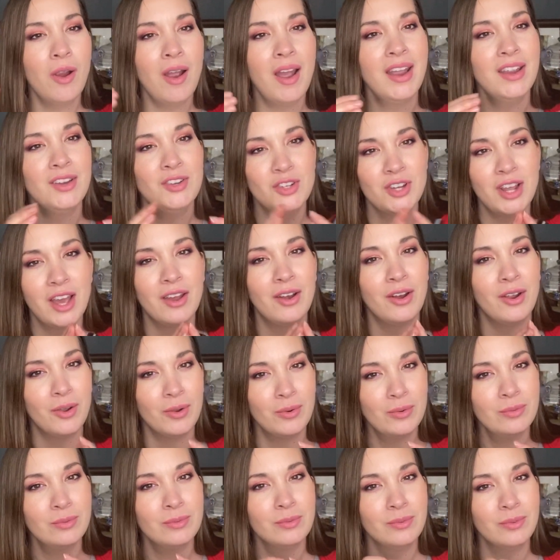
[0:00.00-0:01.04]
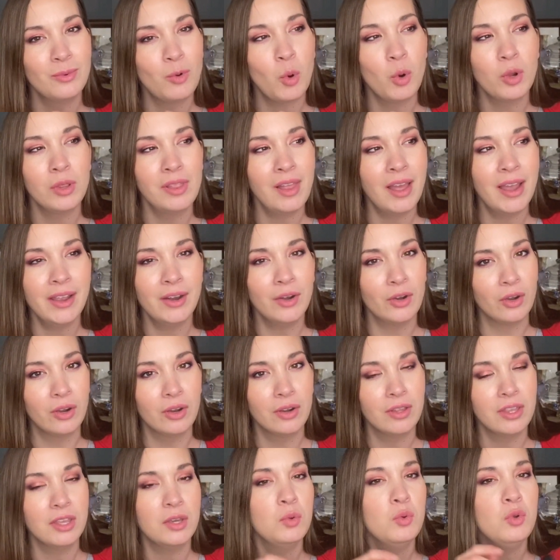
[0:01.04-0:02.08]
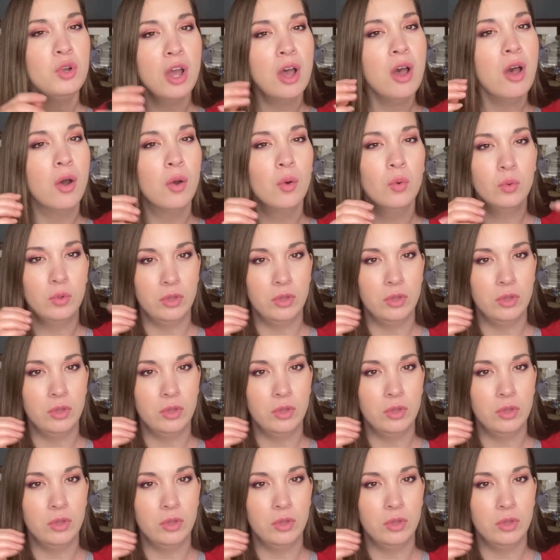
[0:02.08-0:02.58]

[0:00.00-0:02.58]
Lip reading: eyeshadow or liner, you know,